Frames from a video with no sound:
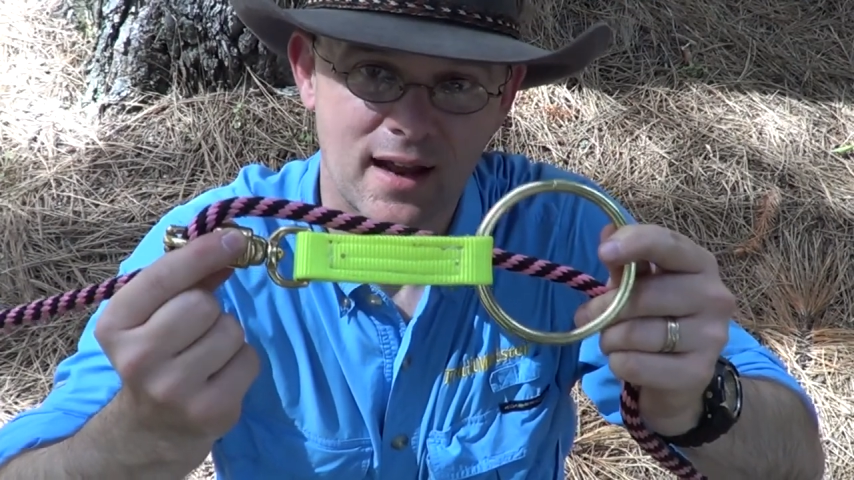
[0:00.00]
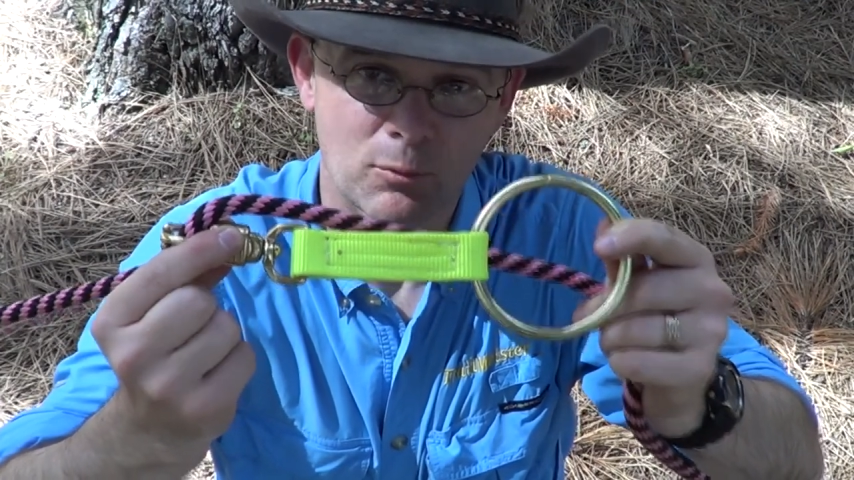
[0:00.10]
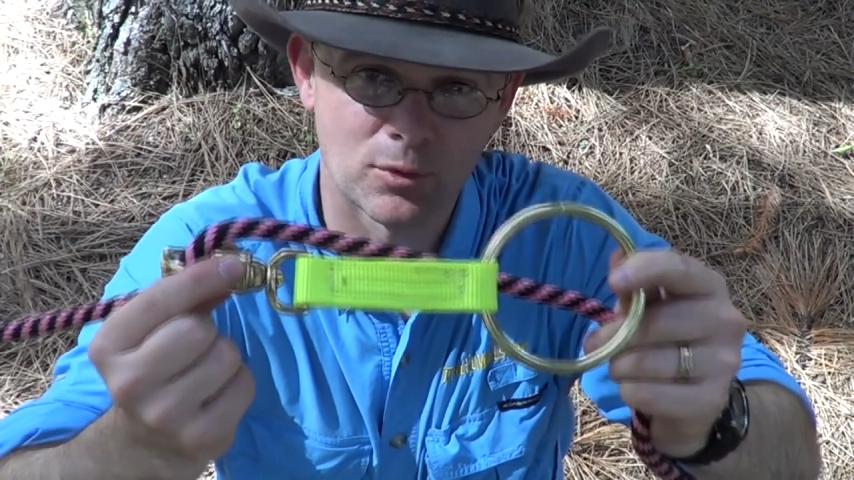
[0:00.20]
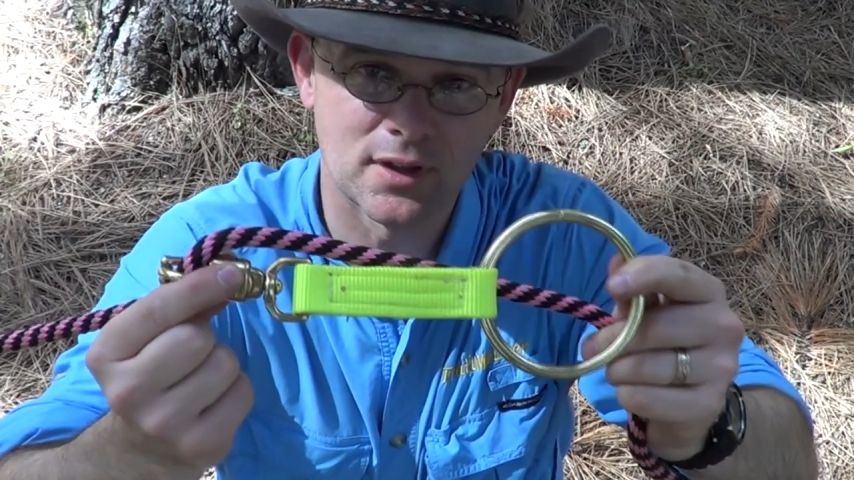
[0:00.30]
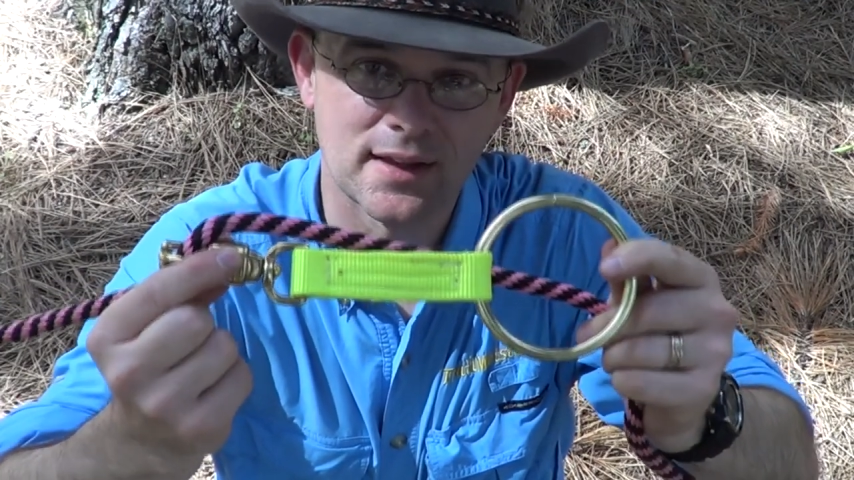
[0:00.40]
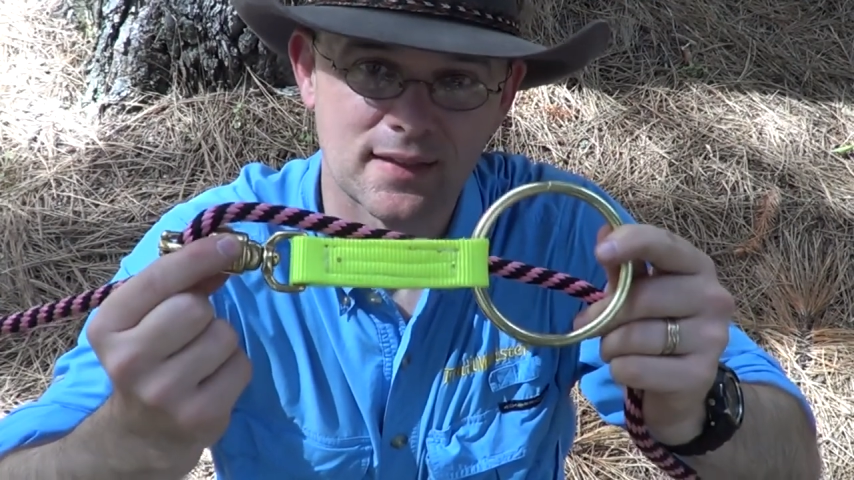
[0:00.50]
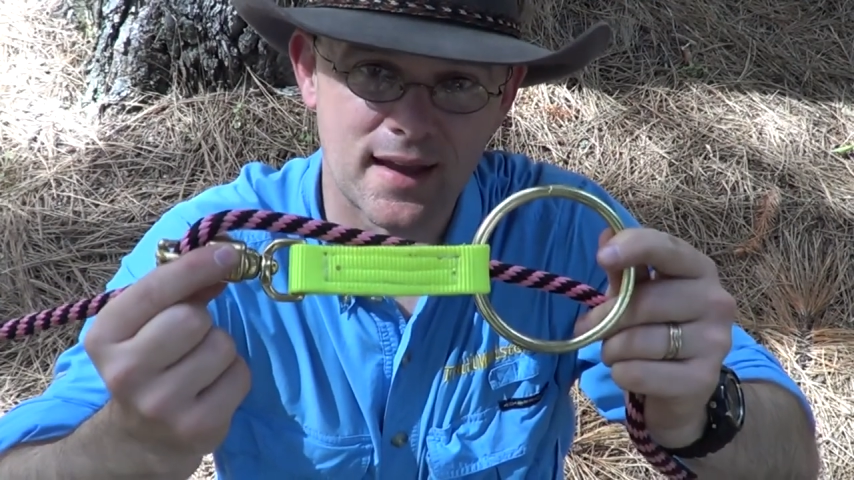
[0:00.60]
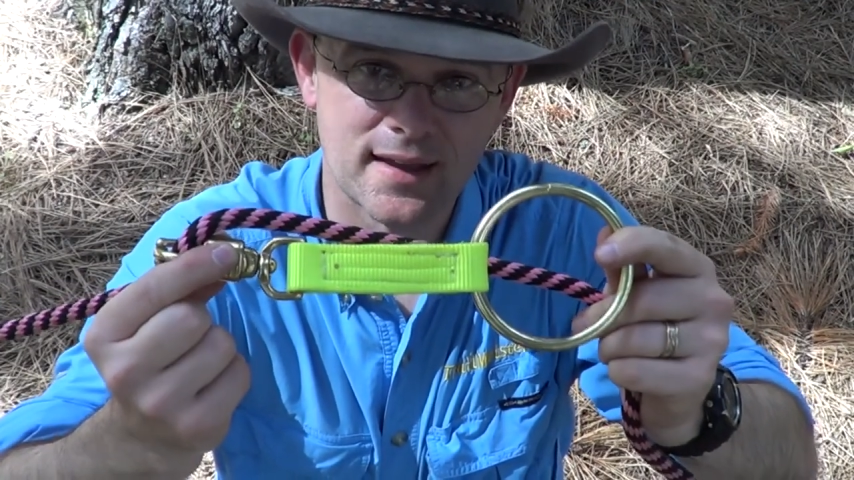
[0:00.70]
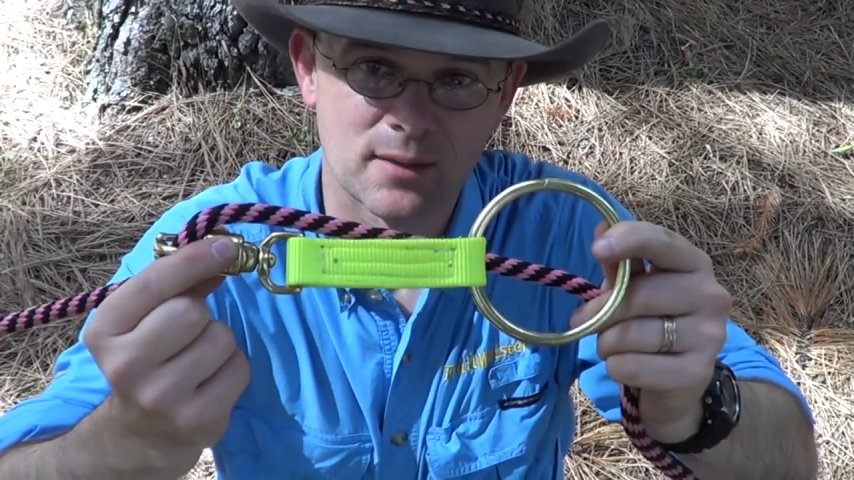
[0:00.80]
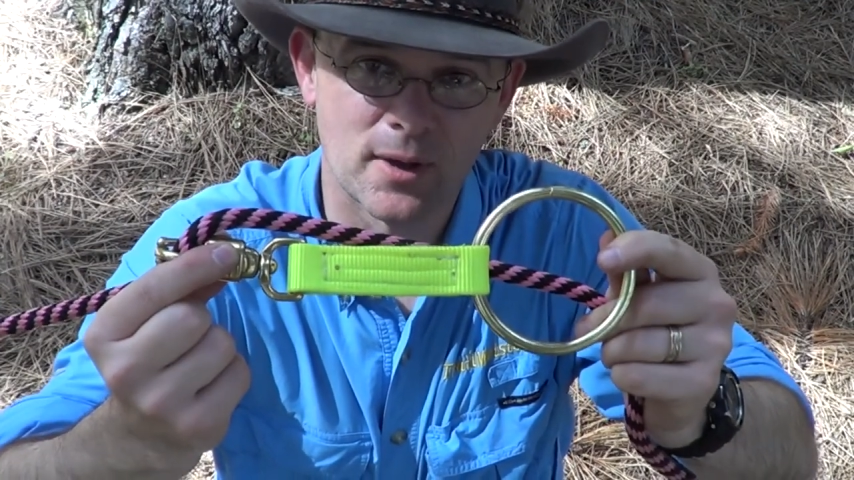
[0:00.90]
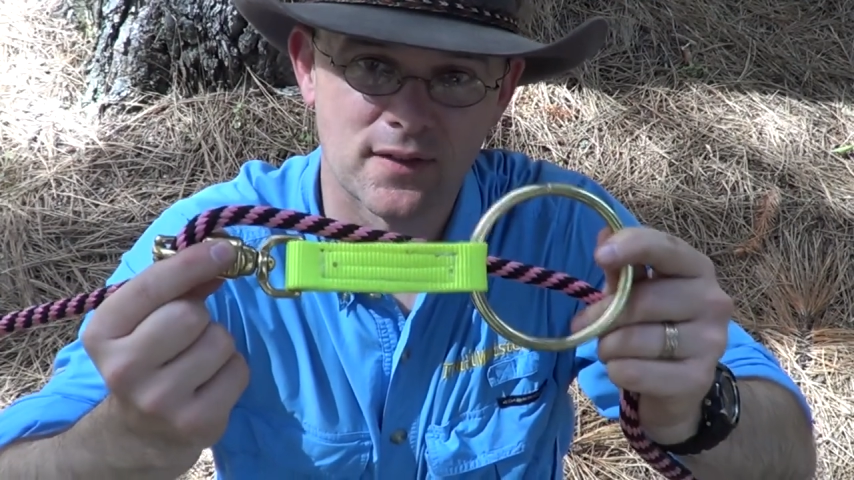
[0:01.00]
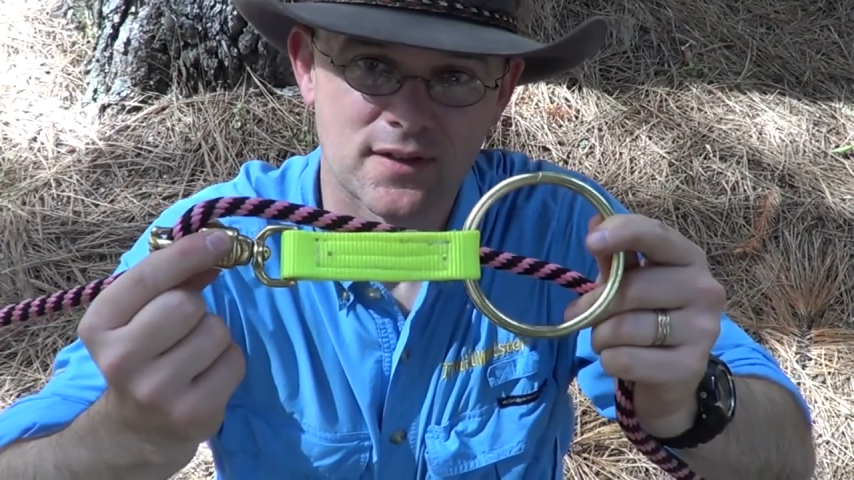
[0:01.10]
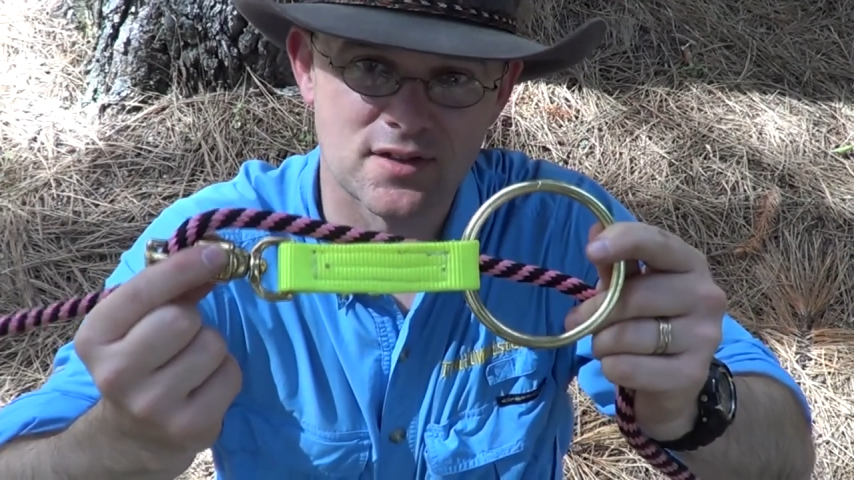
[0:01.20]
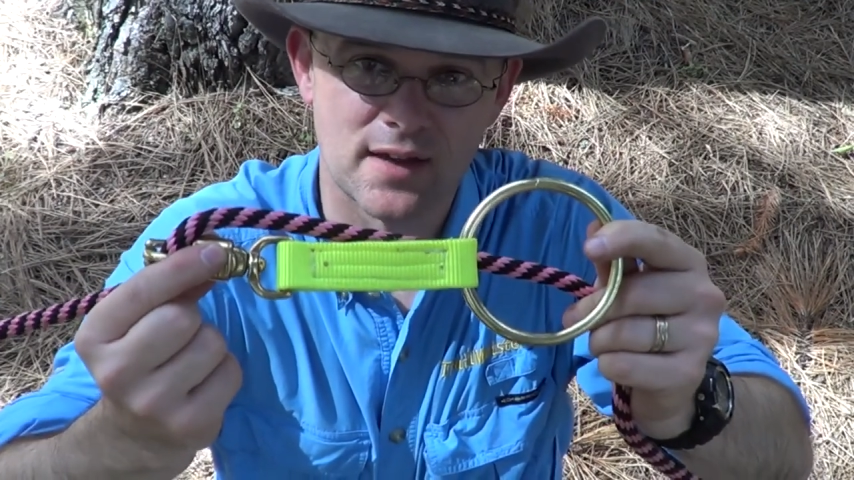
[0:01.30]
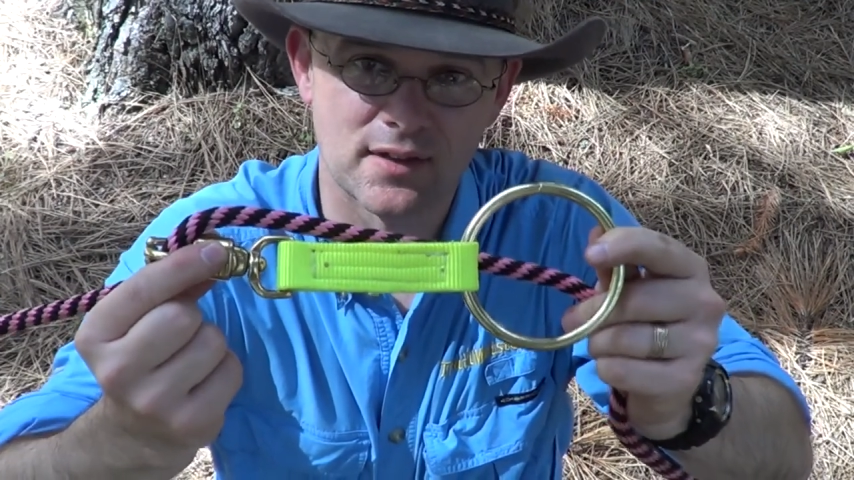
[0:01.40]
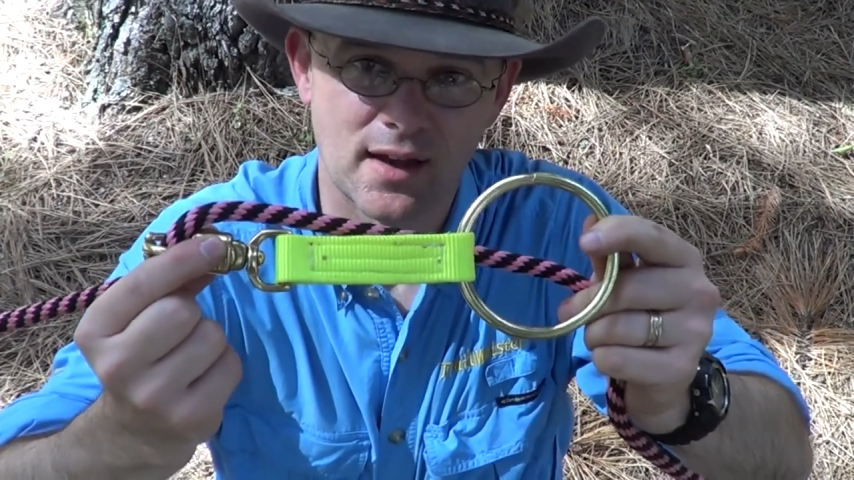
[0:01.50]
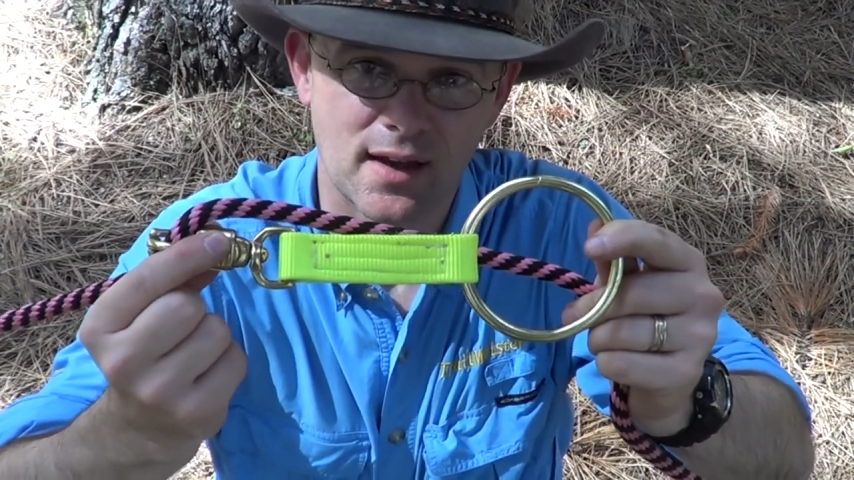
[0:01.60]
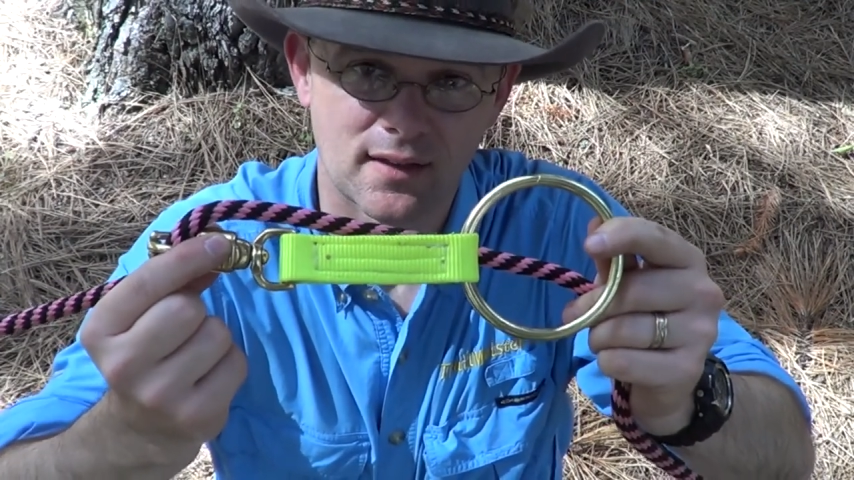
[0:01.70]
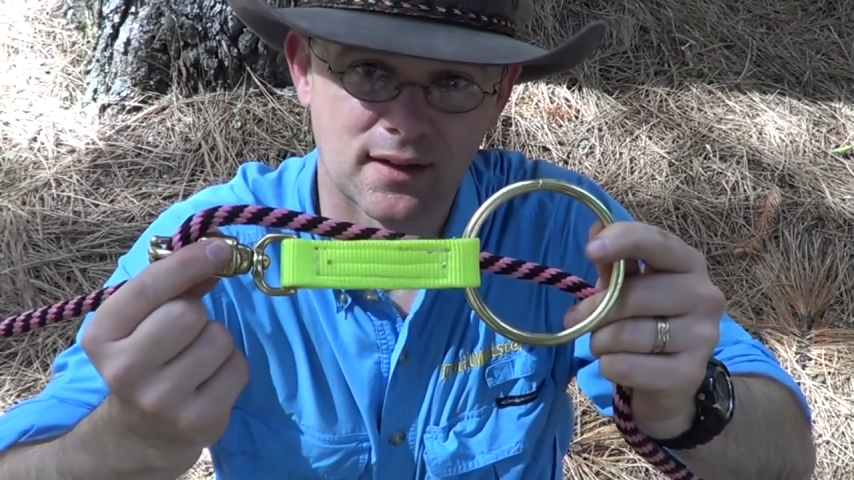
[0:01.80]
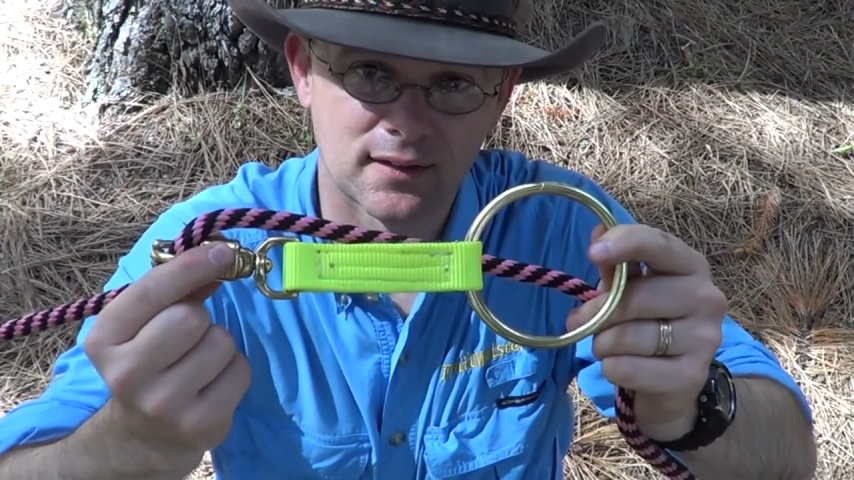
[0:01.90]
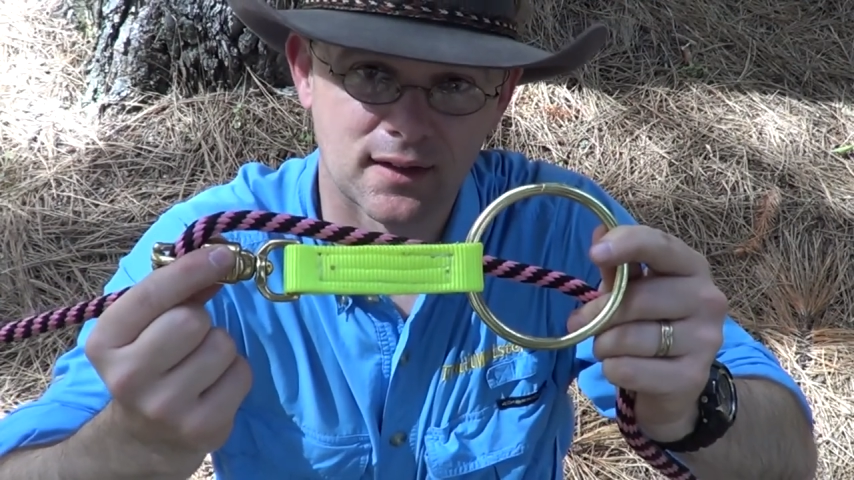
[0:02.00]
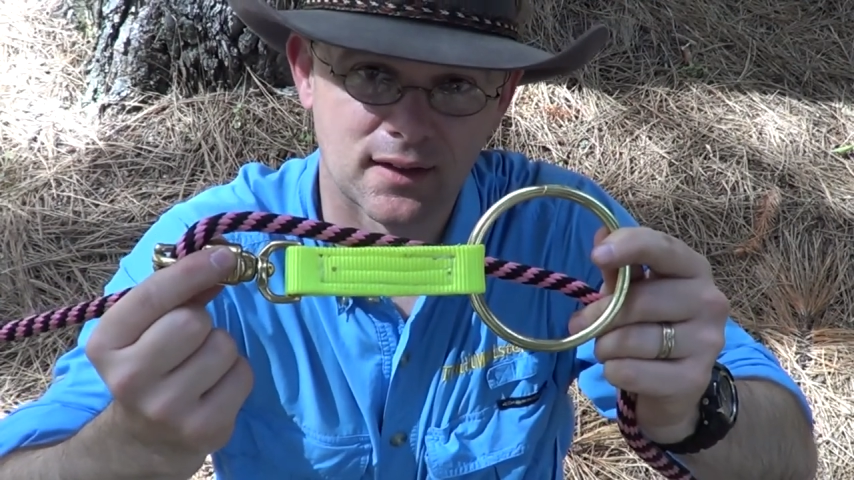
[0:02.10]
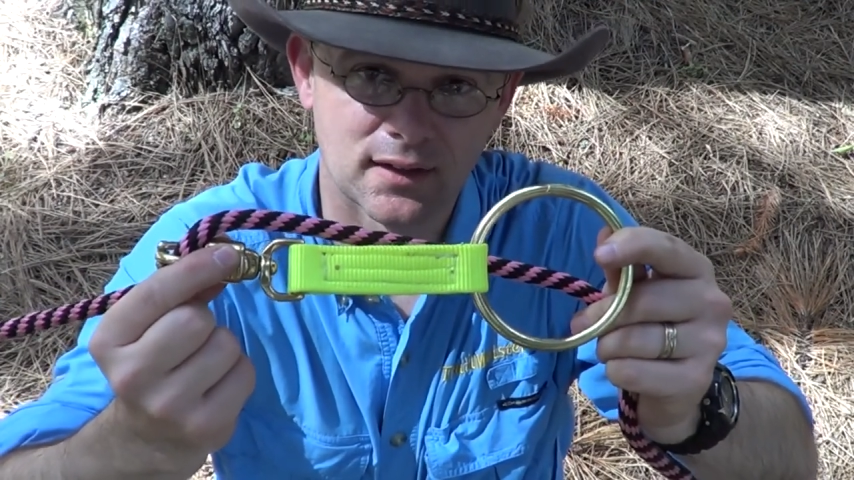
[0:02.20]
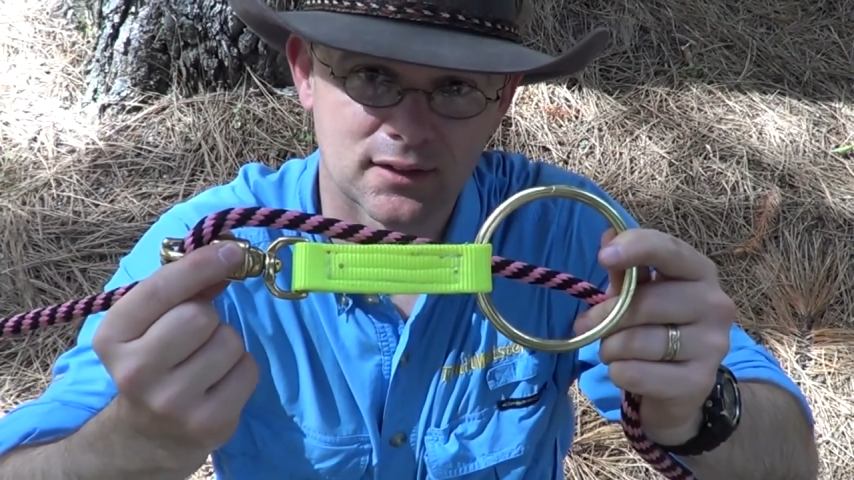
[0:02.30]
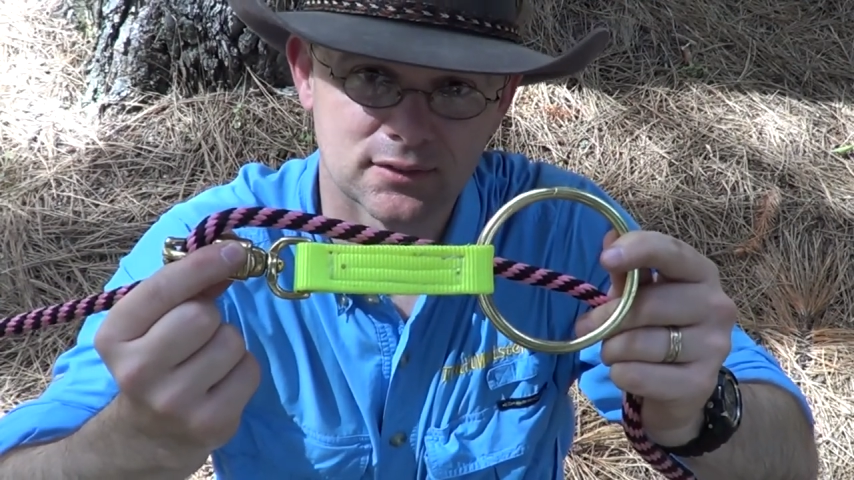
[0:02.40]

I really like about the safety Highline tie.